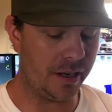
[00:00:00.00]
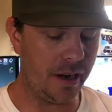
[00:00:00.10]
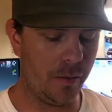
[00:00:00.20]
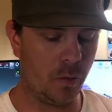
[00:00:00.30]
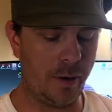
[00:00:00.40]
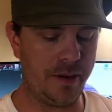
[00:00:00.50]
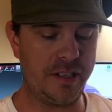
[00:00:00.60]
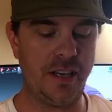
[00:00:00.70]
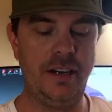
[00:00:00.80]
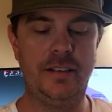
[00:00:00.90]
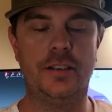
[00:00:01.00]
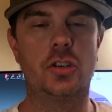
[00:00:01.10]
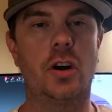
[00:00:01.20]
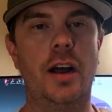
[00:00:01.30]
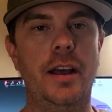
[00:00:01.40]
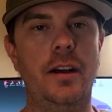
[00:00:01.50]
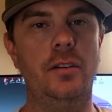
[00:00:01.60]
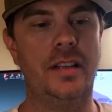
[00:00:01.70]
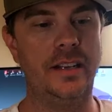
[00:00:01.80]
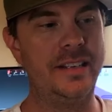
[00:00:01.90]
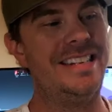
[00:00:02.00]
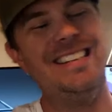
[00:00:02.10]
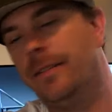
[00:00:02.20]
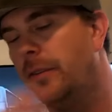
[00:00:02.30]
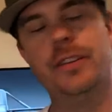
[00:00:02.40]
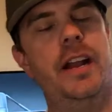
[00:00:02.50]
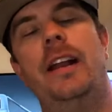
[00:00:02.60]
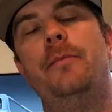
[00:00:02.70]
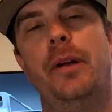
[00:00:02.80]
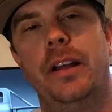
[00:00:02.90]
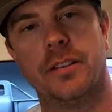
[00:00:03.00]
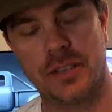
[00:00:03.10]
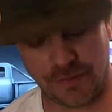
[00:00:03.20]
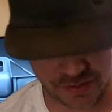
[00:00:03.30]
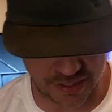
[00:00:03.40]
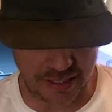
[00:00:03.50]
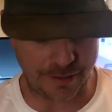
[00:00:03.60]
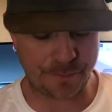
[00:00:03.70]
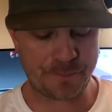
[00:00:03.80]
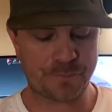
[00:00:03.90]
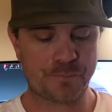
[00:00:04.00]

and what I'm excited to try out that's different than anybody else I've seen,